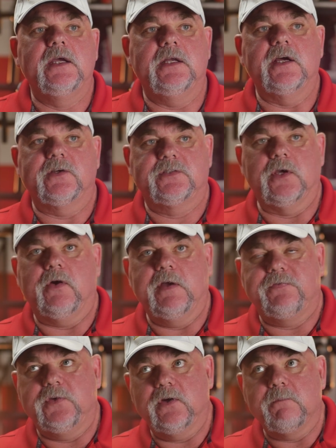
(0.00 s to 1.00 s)
You know, so
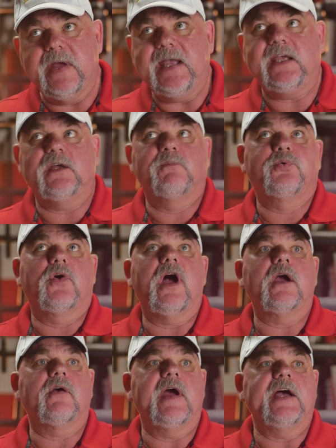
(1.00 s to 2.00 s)
if you're making
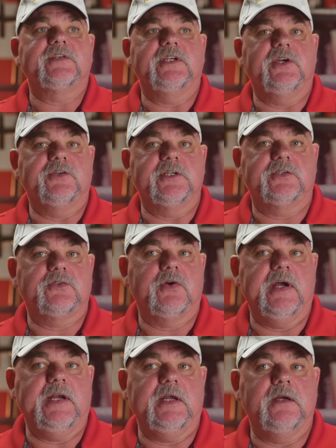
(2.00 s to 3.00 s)
progress and you're just
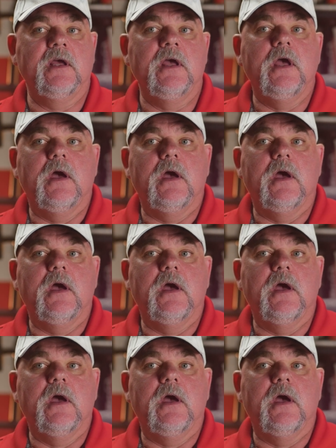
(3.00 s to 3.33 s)
training